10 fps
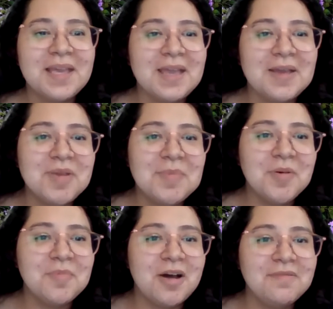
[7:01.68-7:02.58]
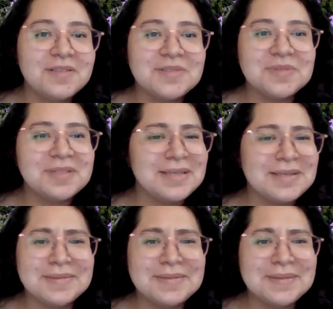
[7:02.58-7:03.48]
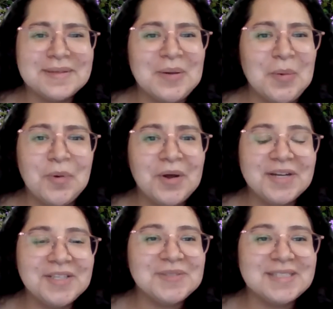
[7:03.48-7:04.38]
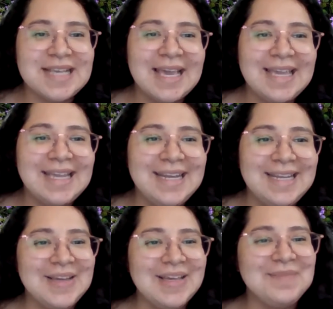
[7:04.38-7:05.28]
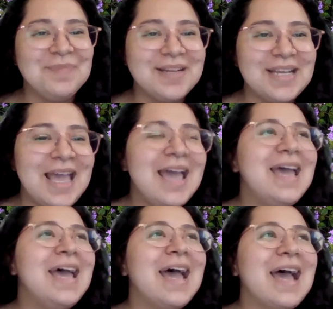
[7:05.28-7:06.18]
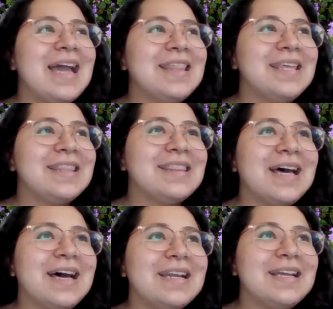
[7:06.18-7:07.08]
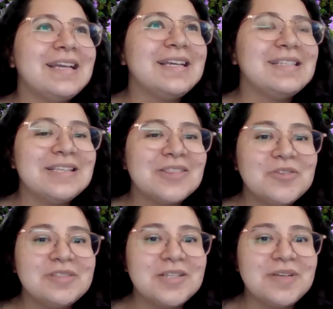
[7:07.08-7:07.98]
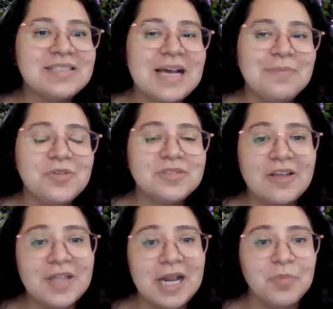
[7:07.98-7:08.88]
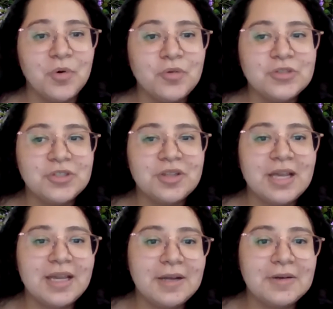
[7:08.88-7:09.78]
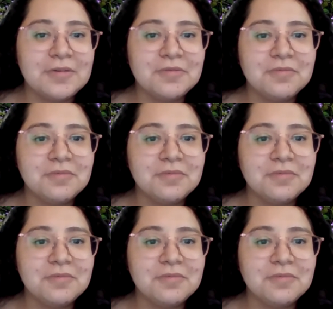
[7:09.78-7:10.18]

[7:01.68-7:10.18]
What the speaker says: and people in my office were like, "What are you saying?" But I think that it's like those little examples now that I'm older that kind of